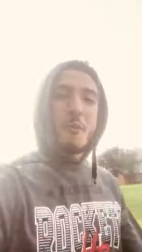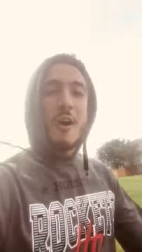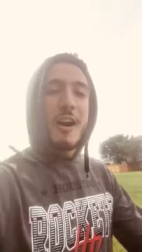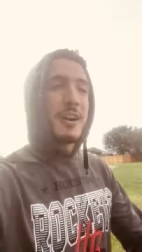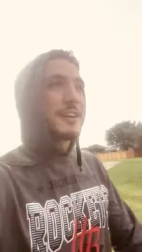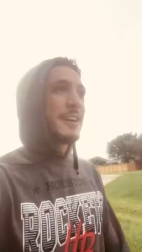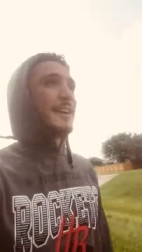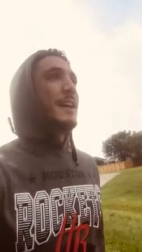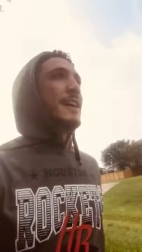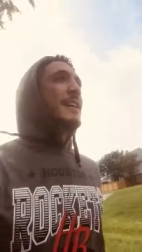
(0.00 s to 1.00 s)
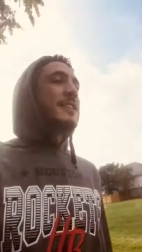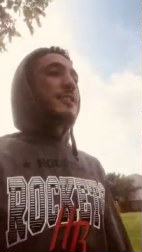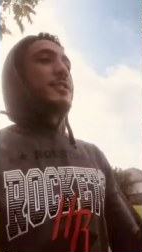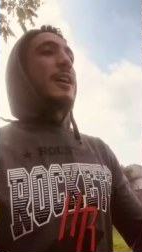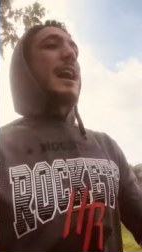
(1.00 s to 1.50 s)
walk. You
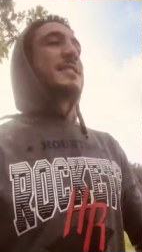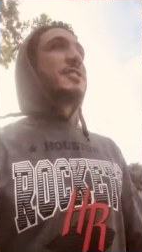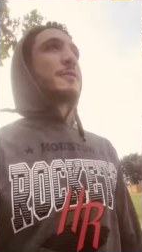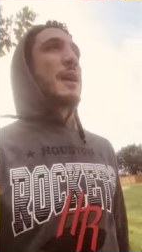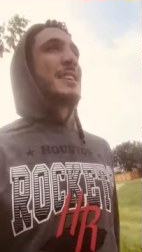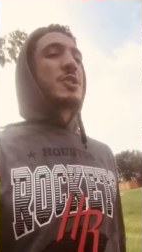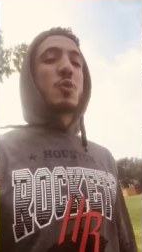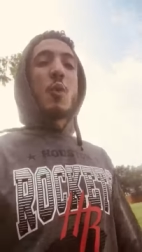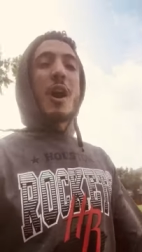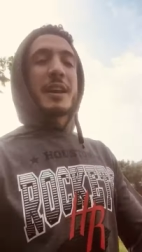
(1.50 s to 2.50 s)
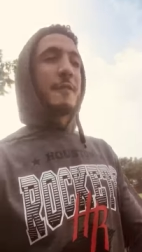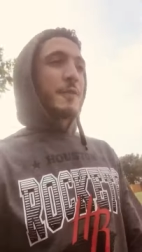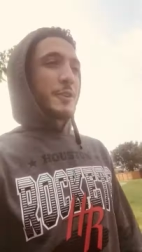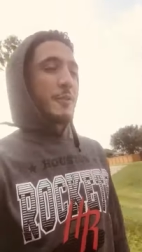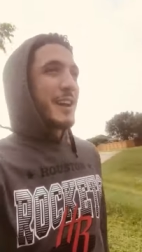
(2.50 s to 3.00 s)
know, I took I took walking
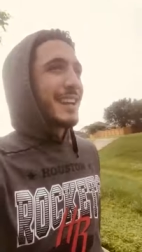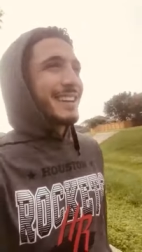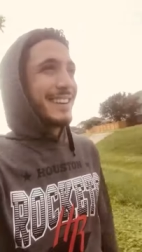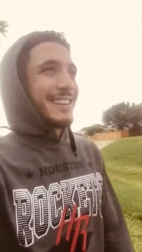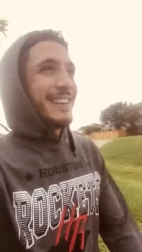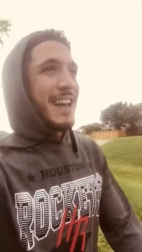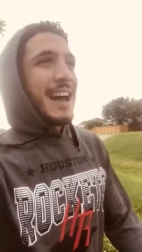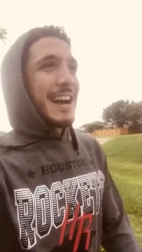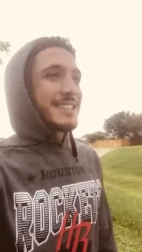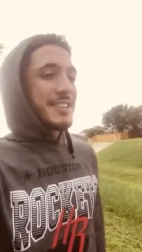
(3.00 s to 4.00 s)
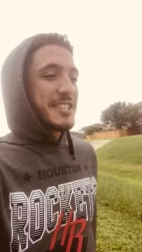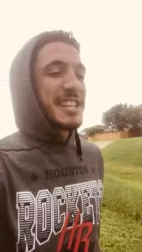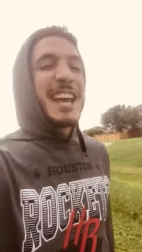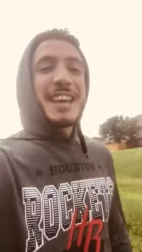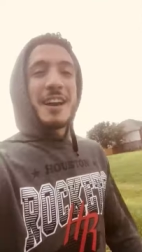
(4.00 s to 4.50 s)
for granted. I took
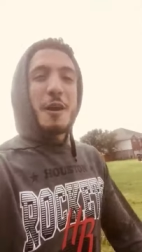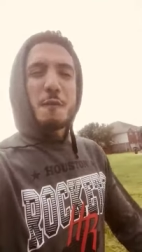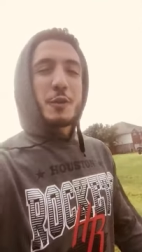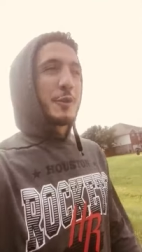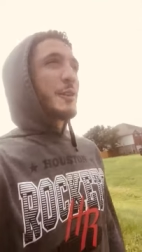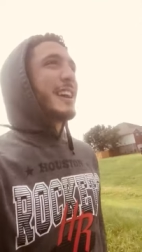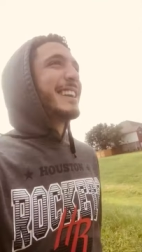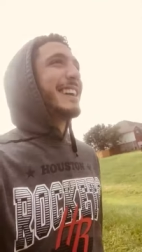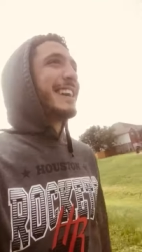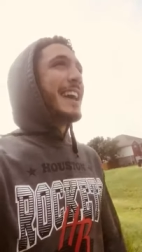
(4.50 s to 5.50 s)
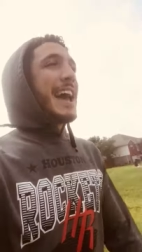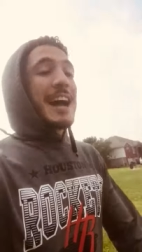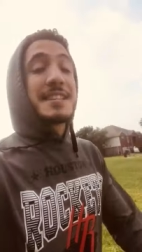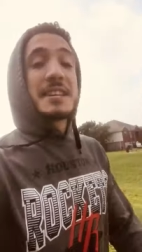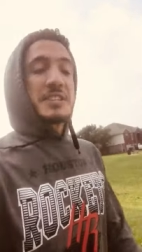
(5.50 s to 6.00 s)
standing up for granted. I
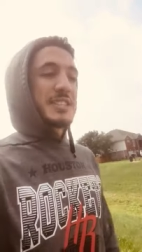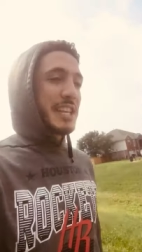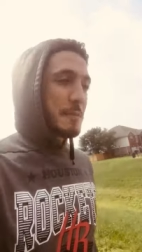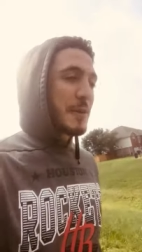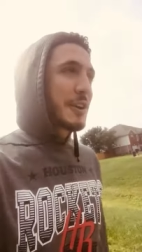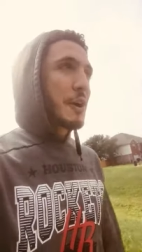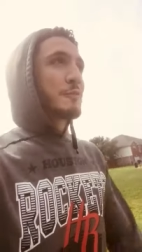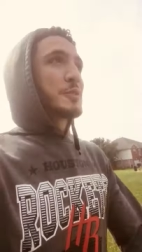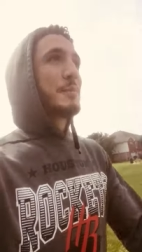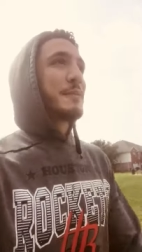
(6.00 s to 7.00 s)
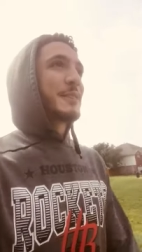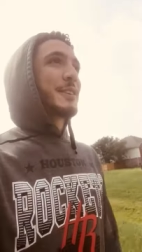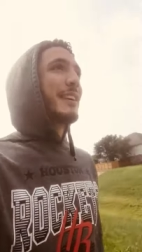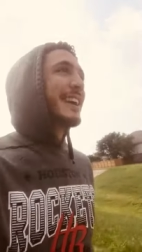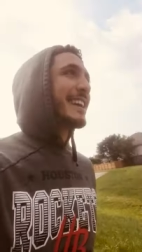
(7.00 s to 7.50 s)
took sleeping comfortably for
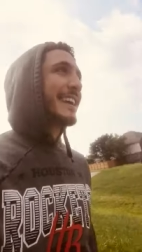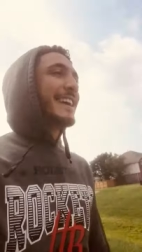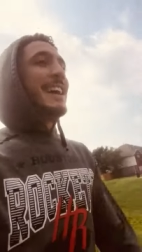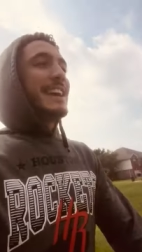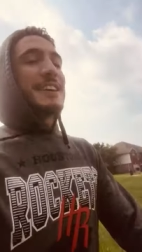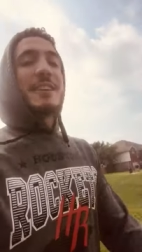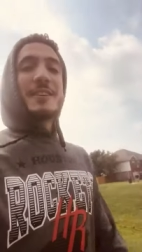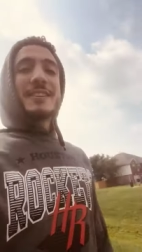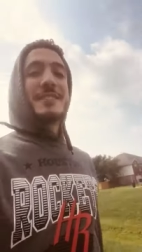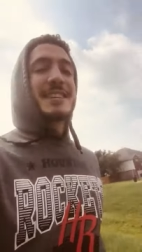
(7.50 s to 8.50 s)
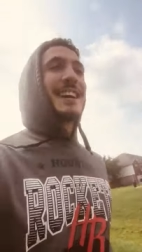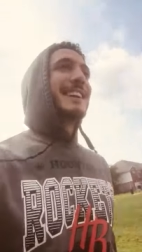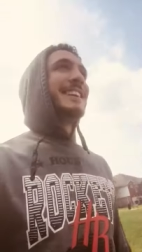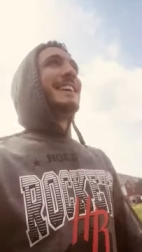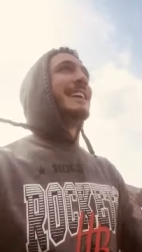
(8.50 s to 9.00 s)
granted. You know what I'm
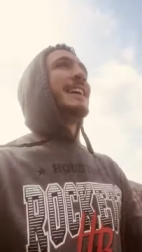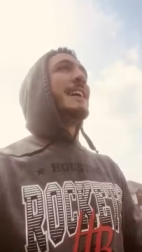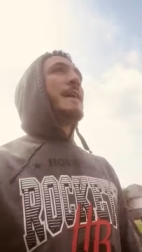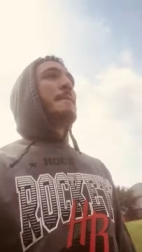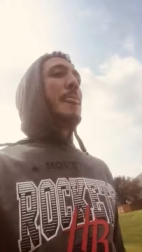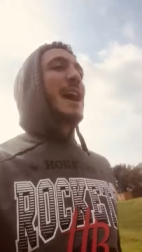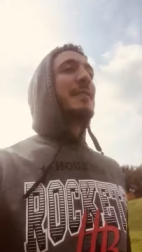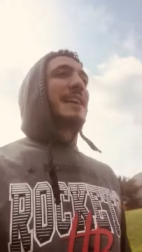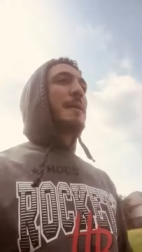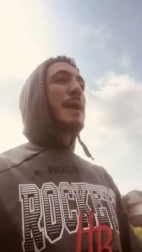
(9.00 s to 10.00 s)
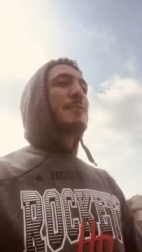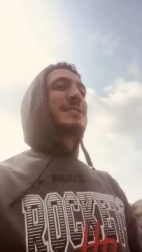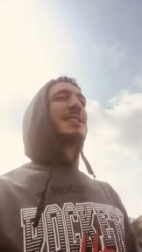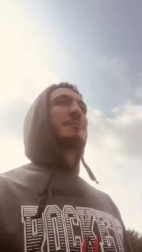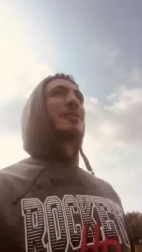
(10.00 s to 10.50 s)
saying? Now that I'm able to sleep